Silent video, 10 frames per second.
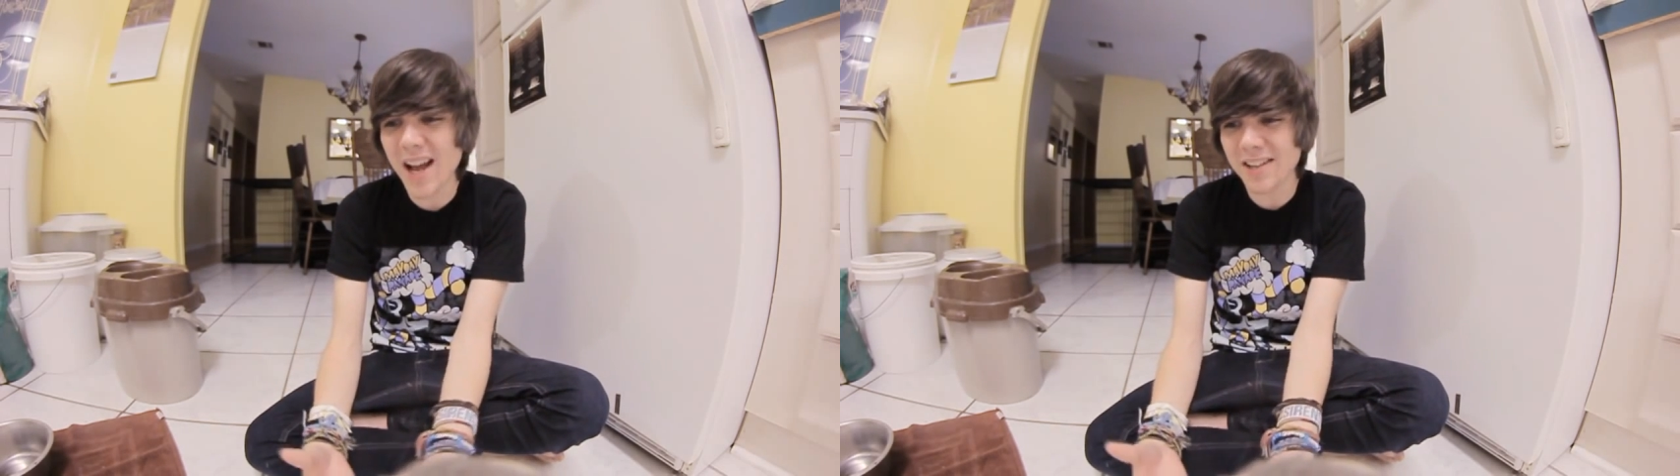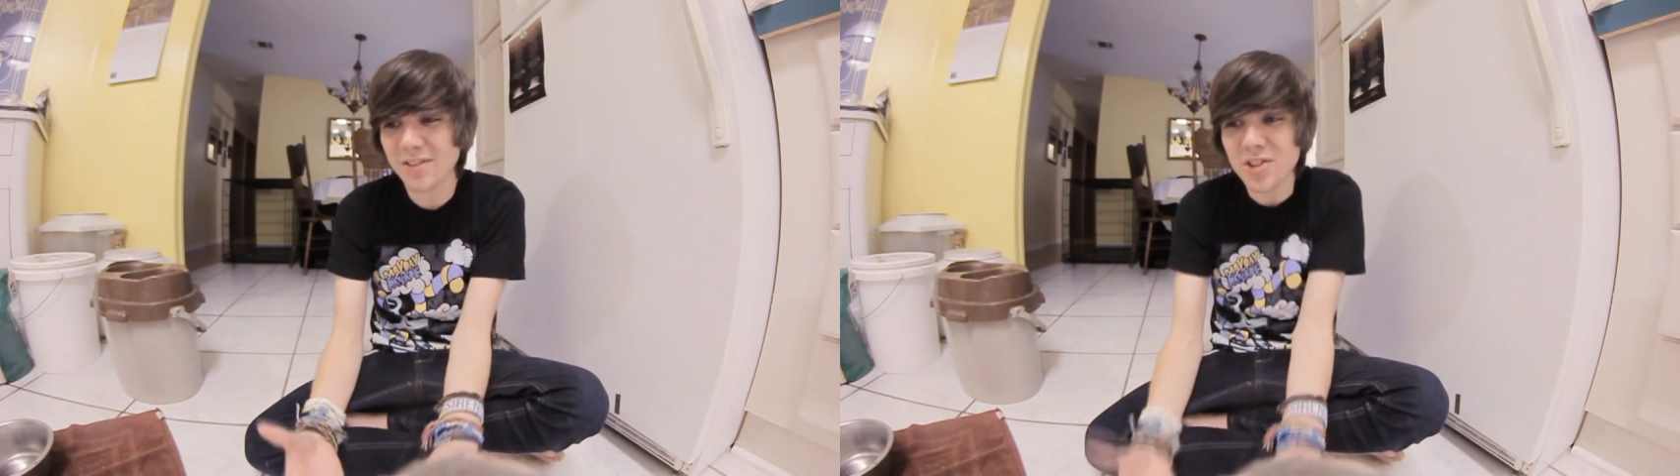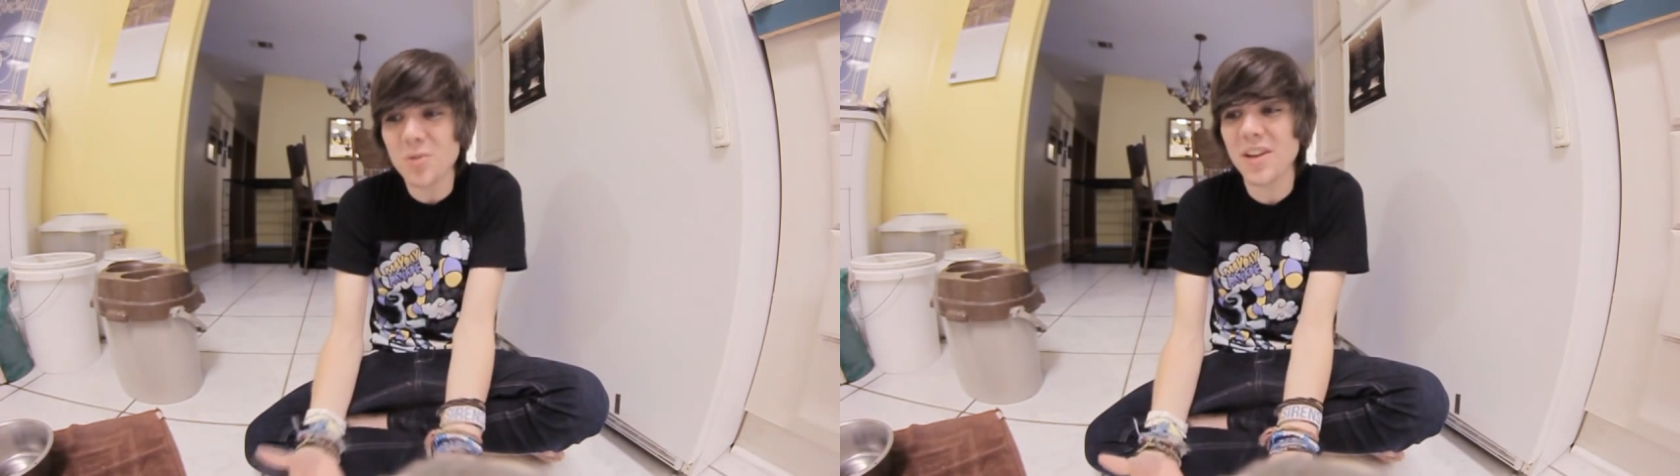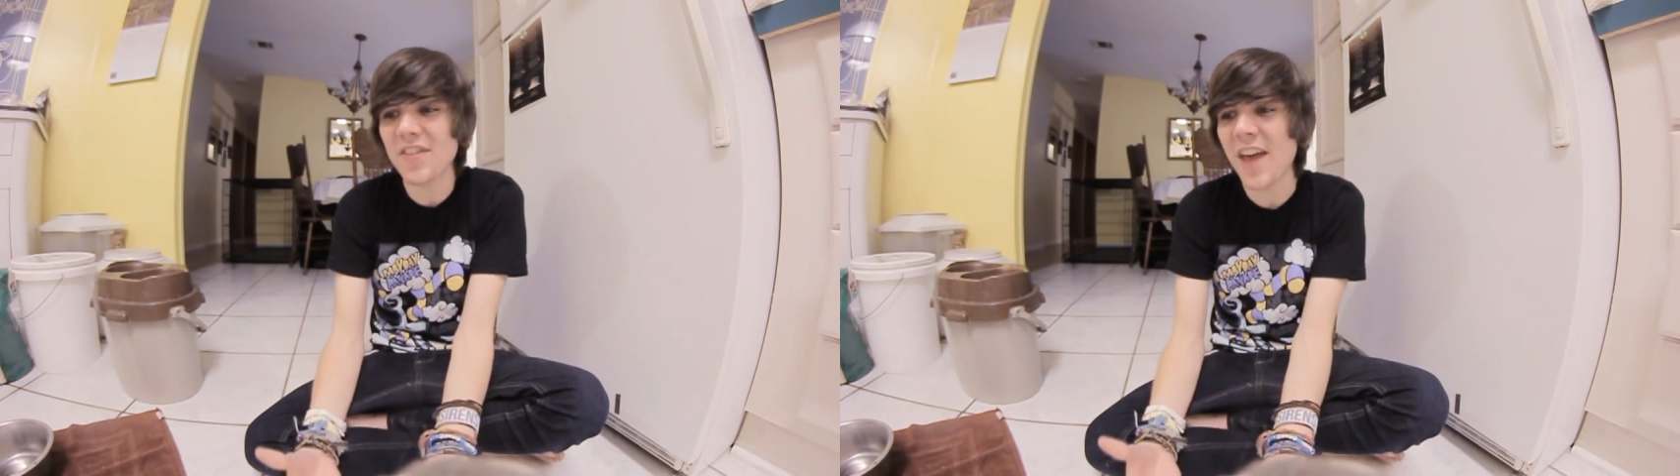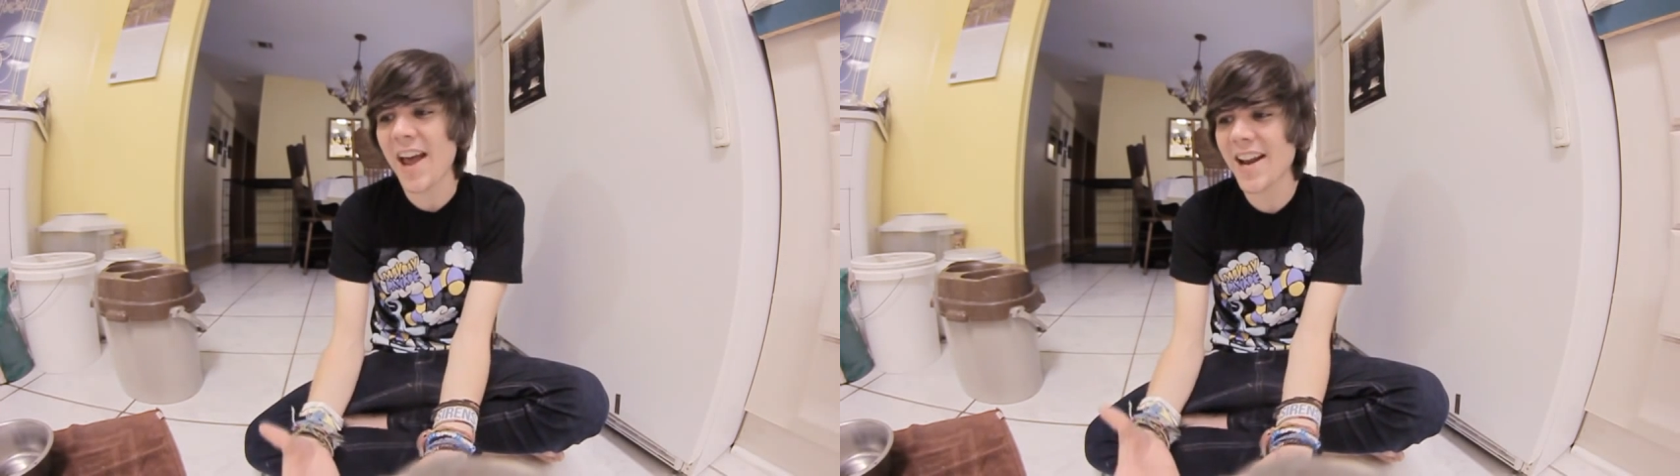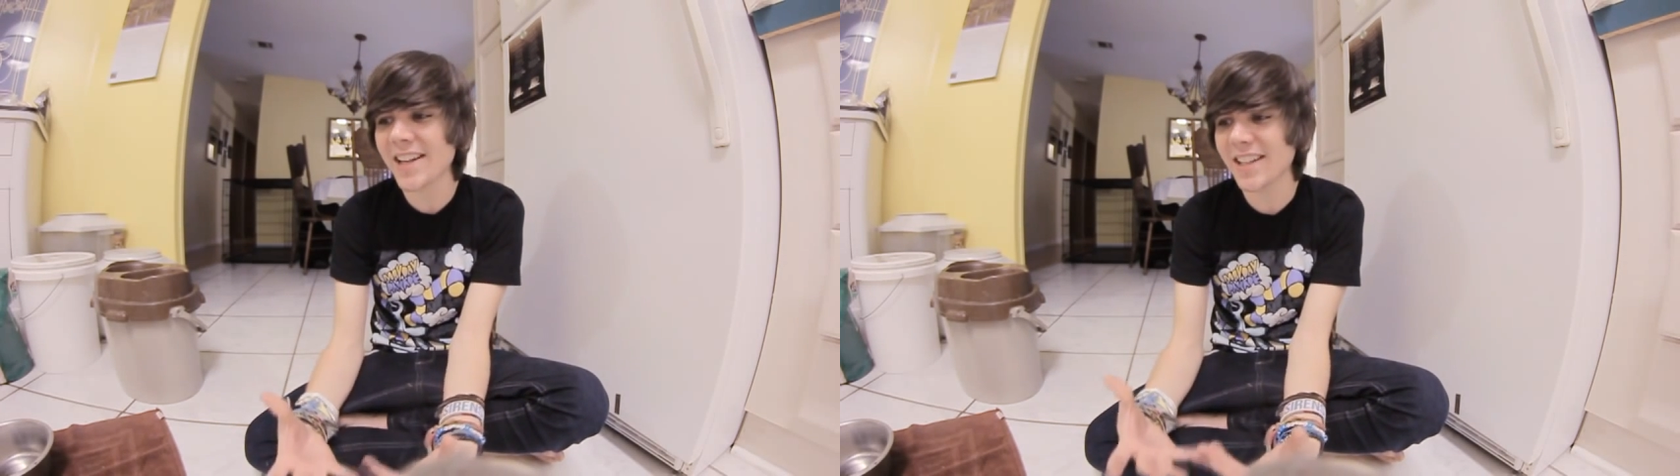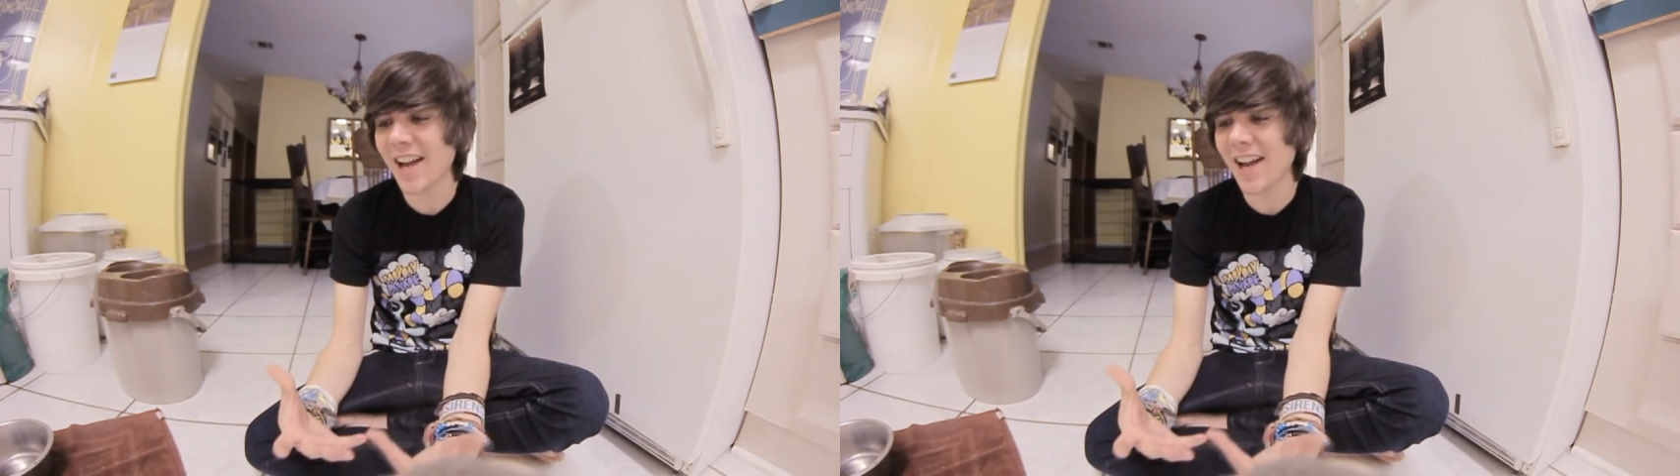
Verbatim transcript: I do get that, and I,